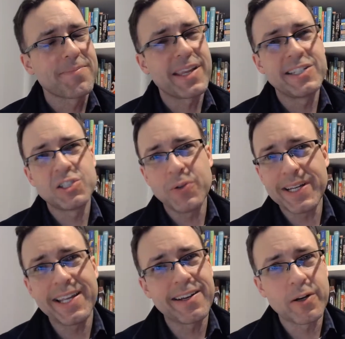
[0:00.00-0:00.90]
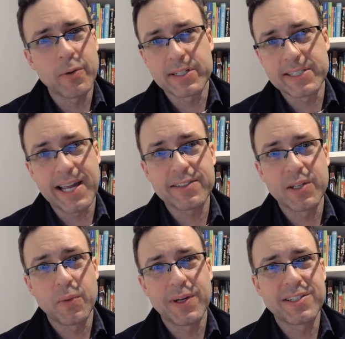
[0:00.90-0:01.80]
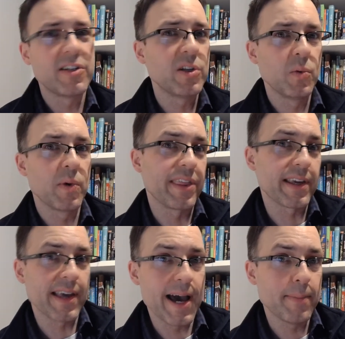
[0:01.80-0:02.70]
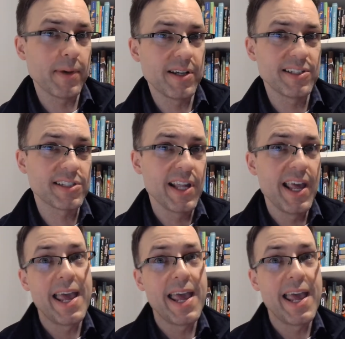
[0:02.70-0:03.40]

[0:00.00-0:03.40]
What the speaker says: It's tricky to know exactly what to do with the commas